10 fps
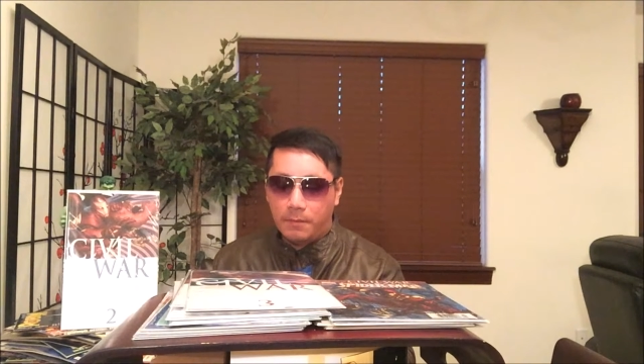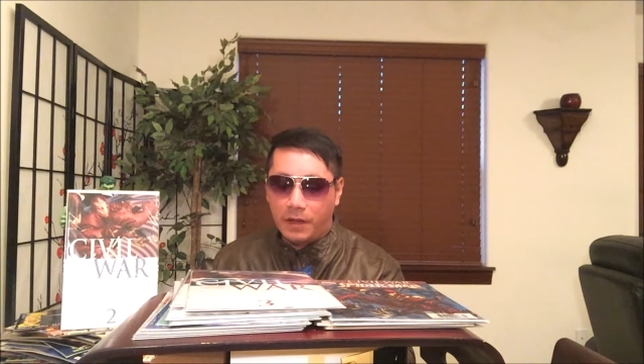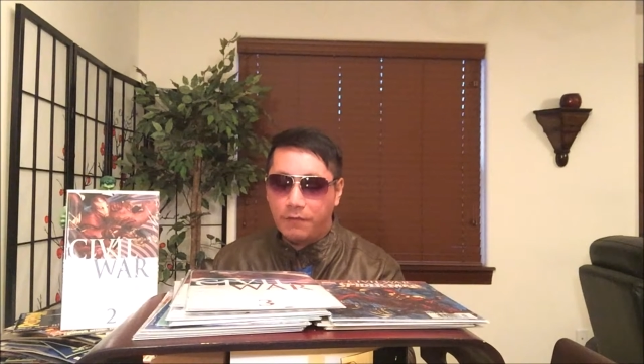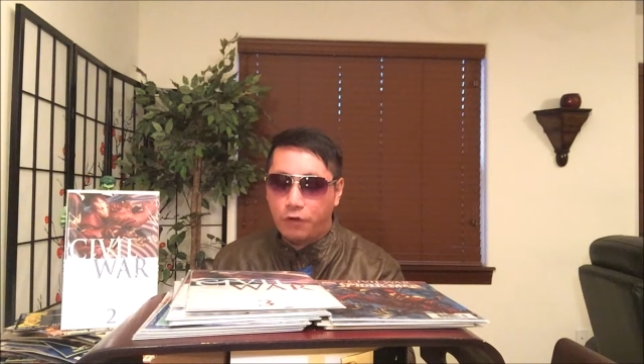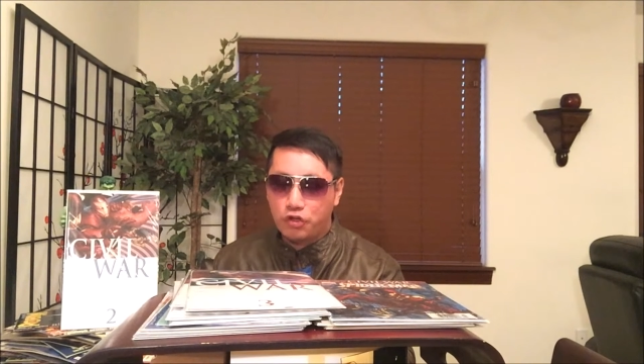
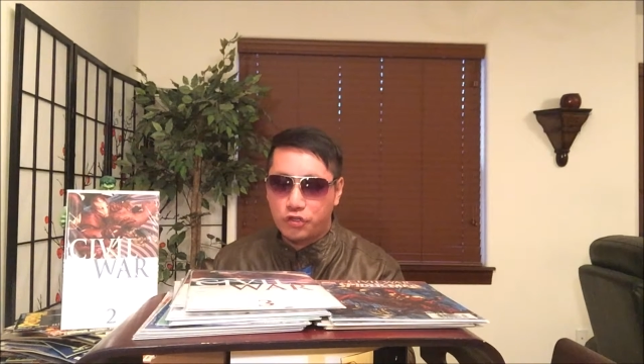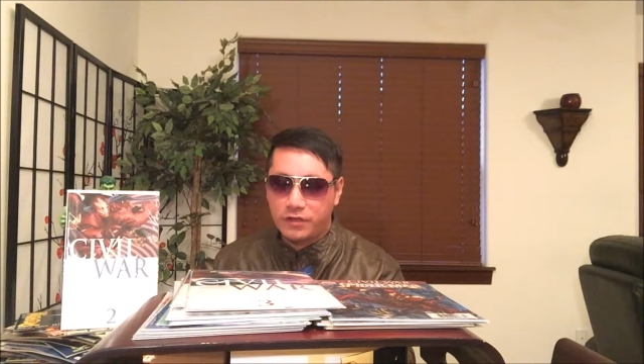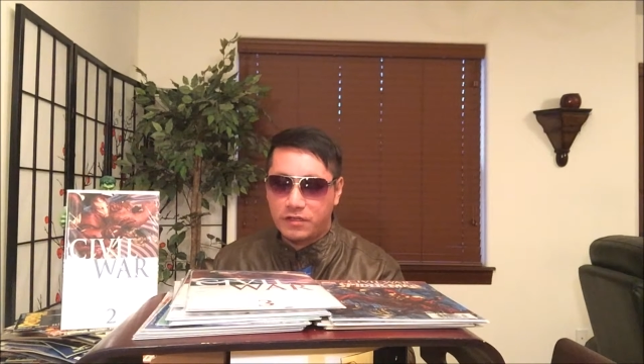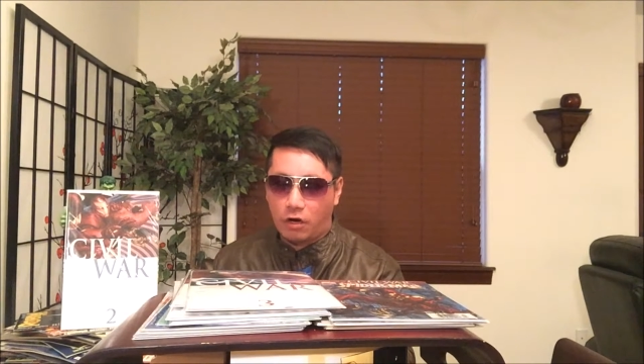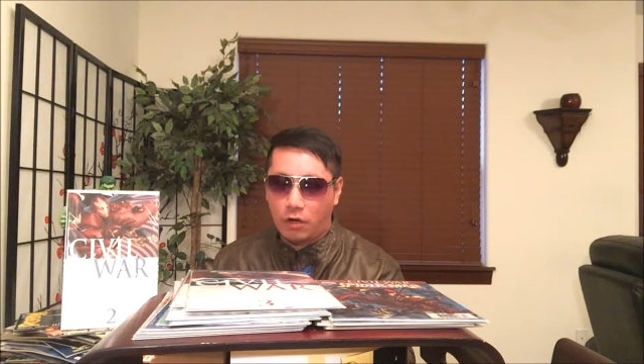But
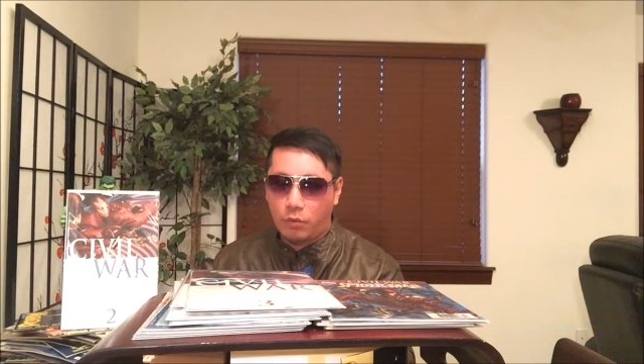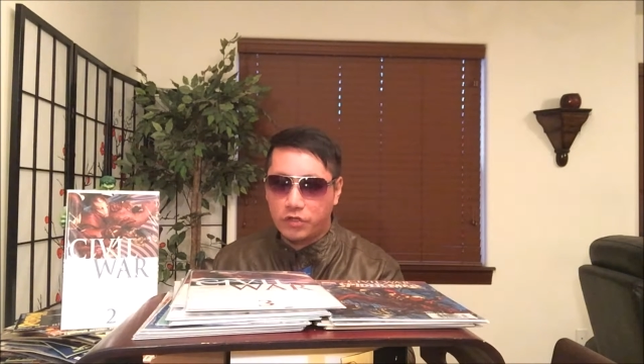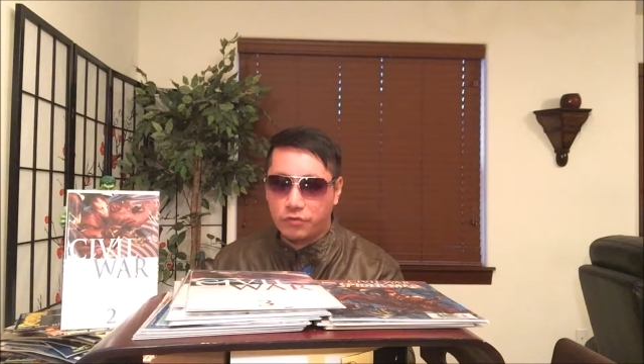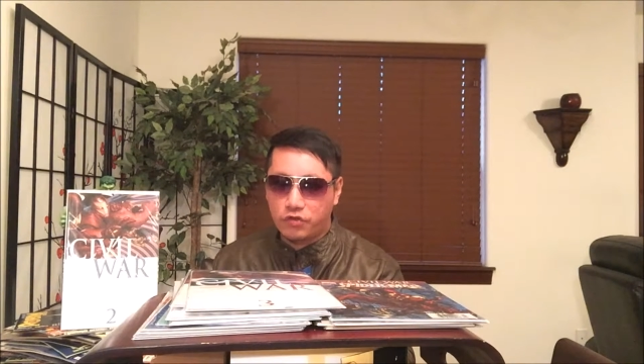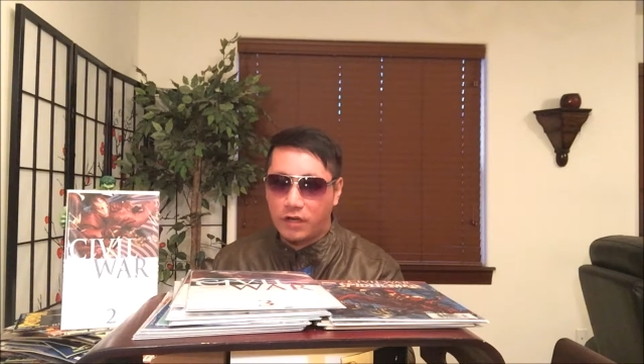unfortunately, Scarlet
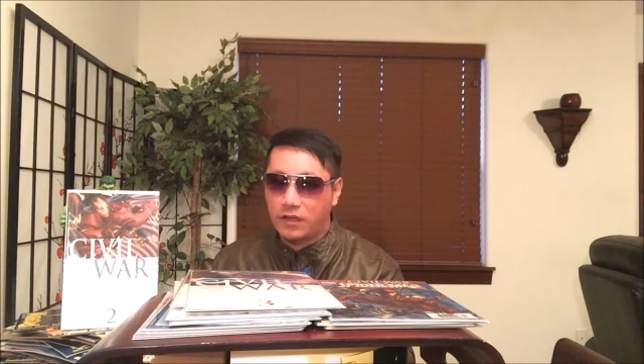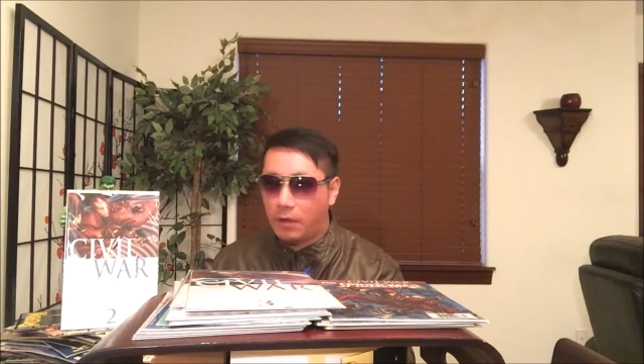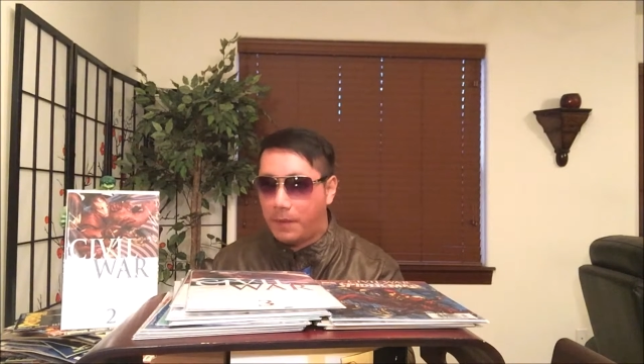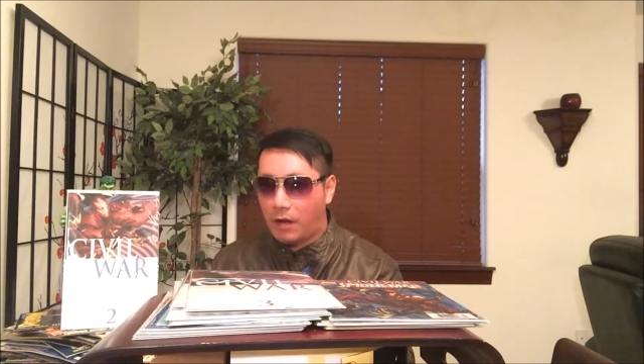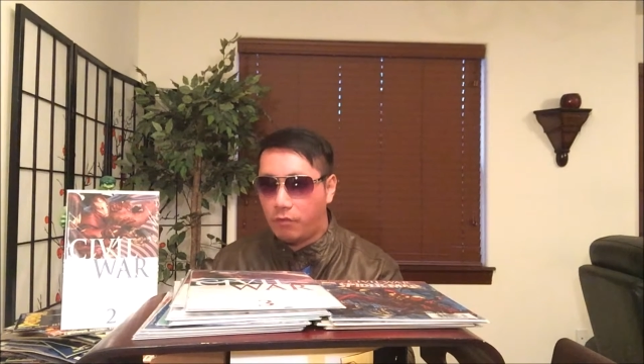Witch was trying to
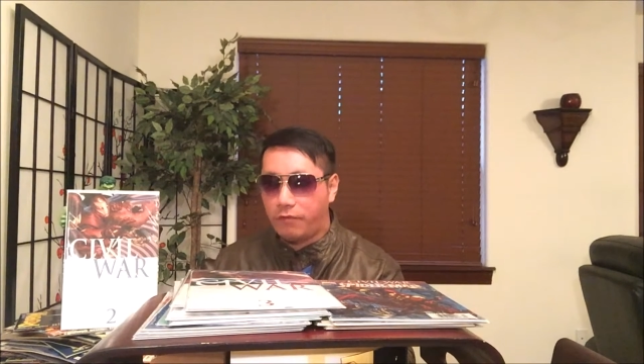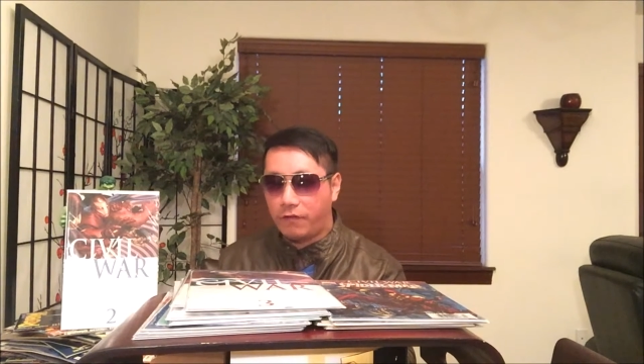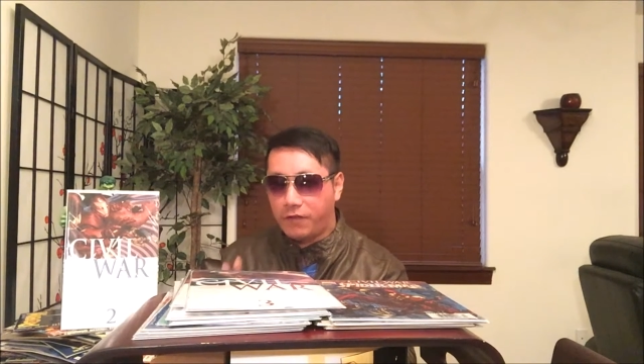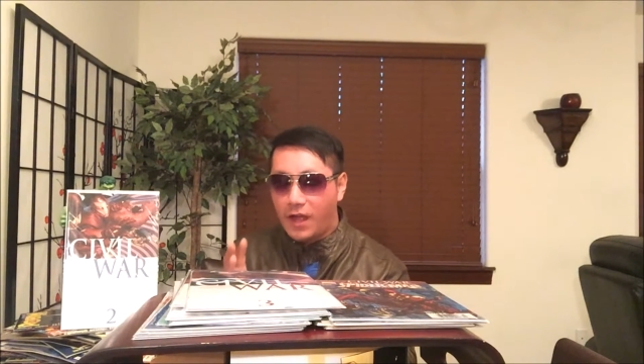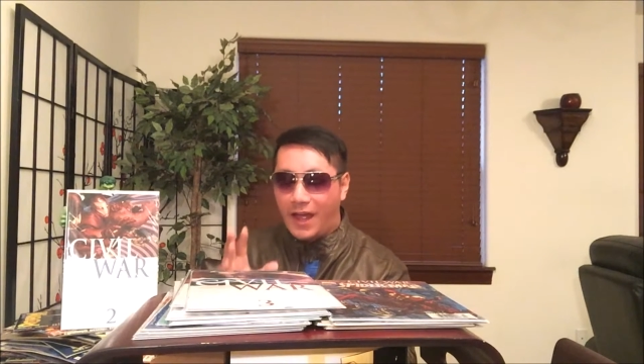help out with
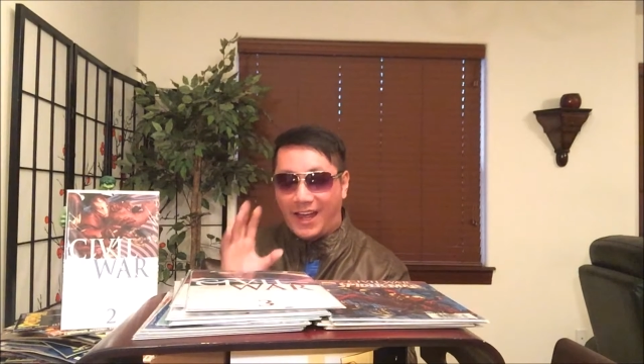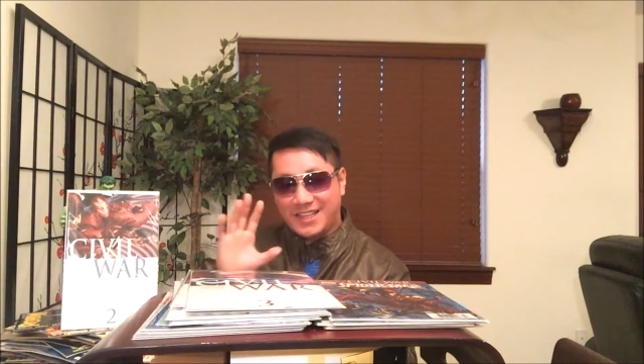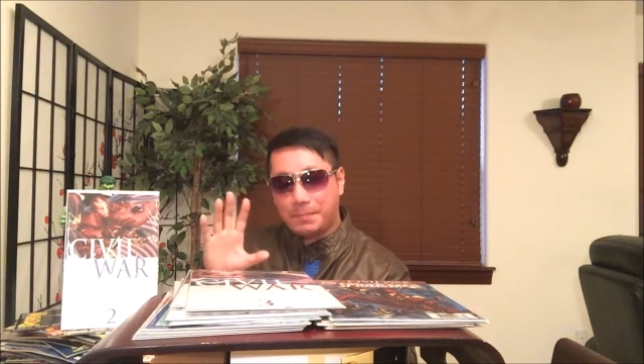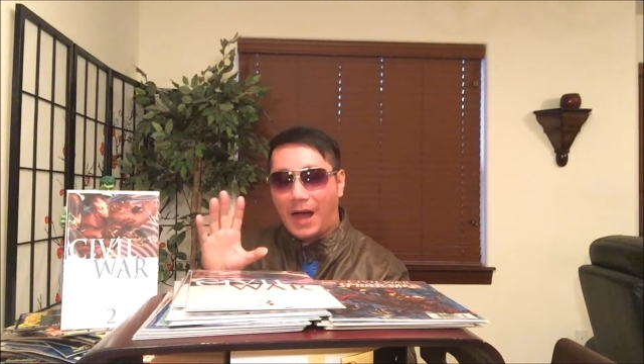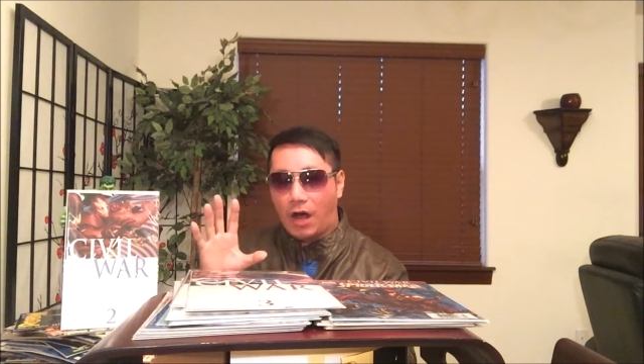her
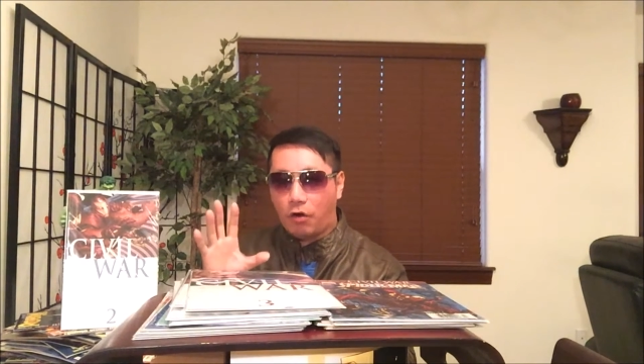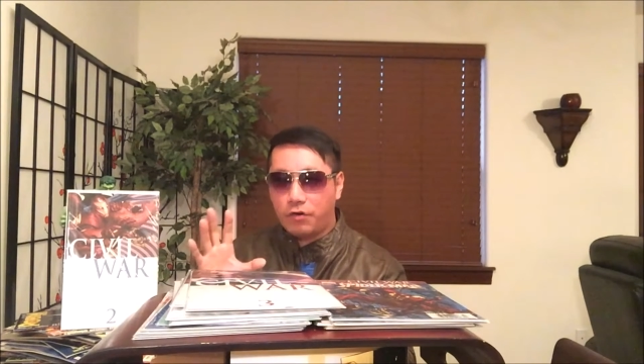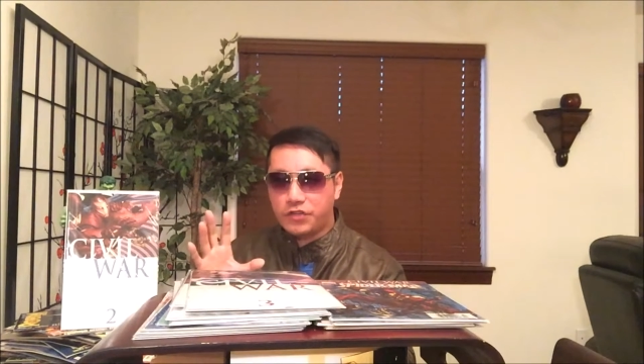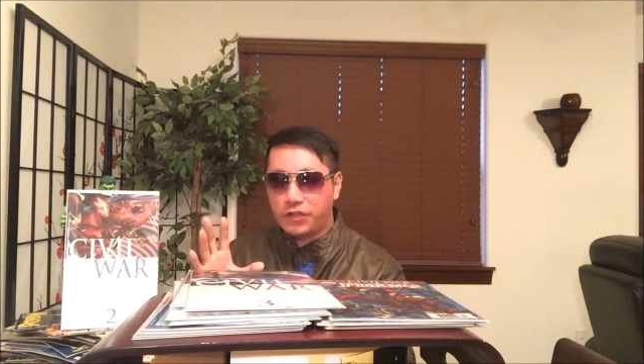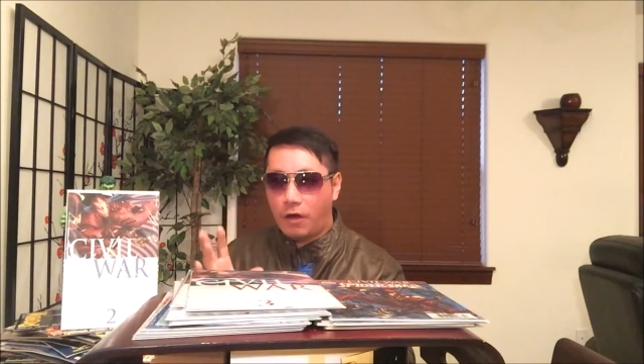hex
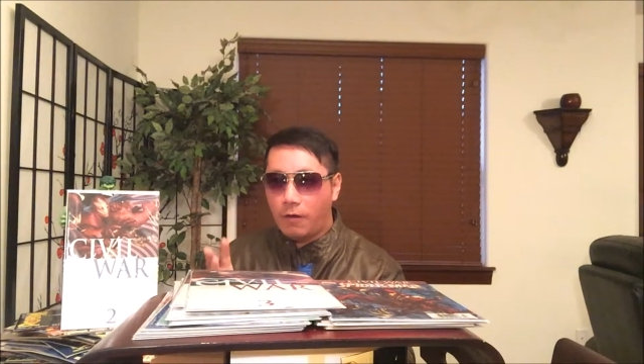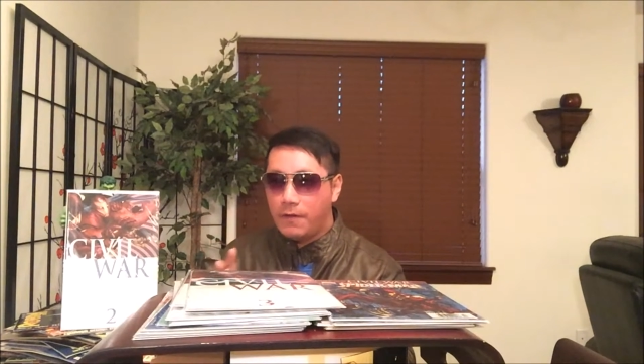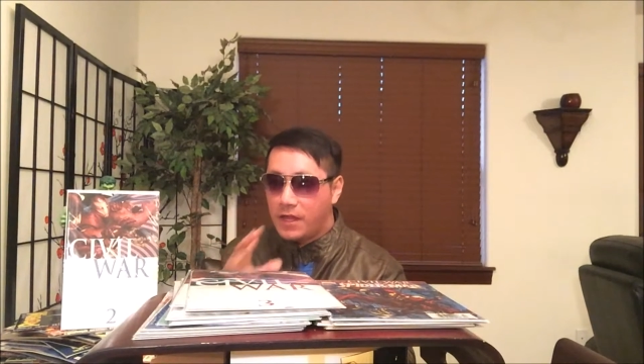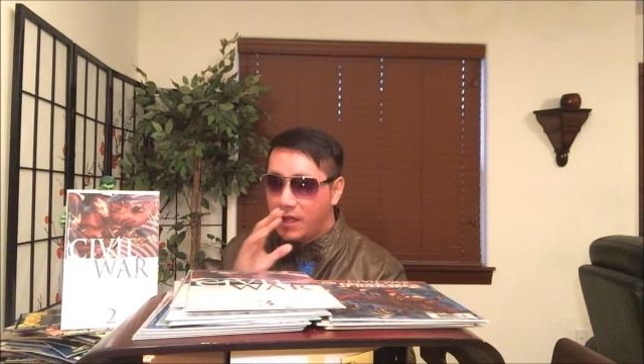powers, you know,